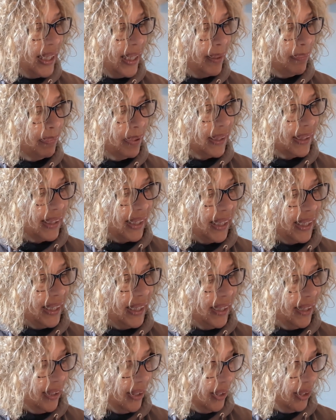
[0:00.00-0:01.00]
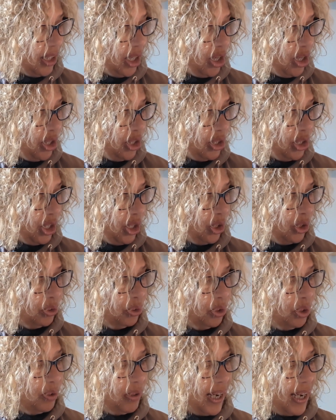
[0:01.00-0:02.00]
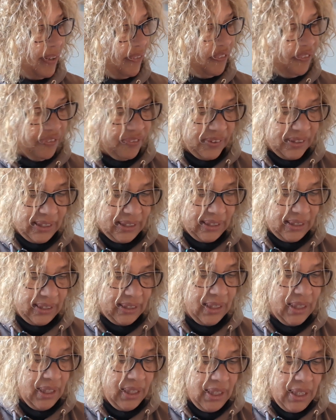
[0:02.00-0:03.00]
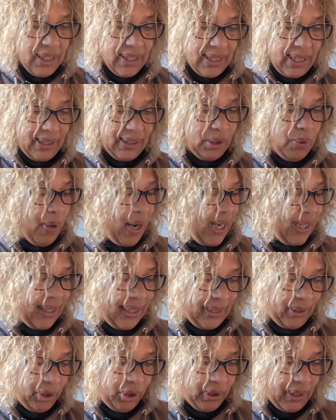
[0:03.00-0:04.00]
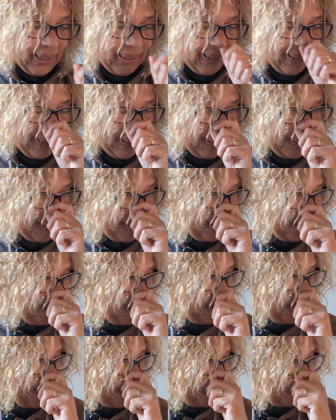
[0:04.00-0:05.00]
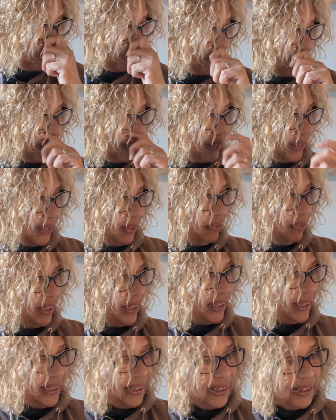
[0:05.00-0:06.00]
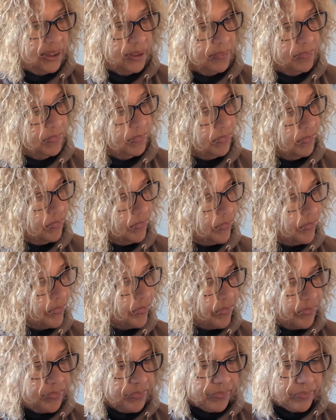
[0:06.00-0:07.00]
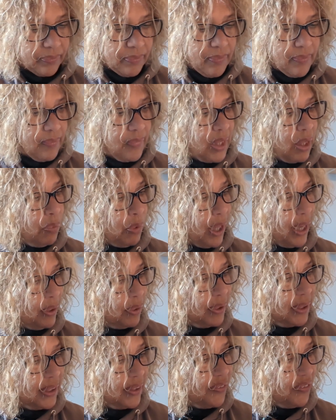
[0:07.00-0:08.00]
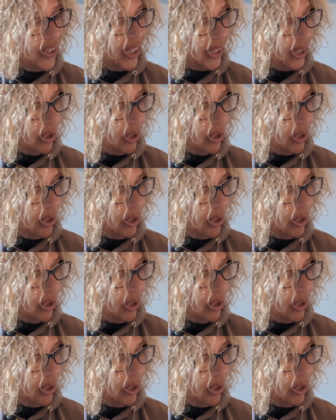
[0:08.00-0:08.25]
Lipsey and her yarn crafts. That's quite an interesting read. What else have they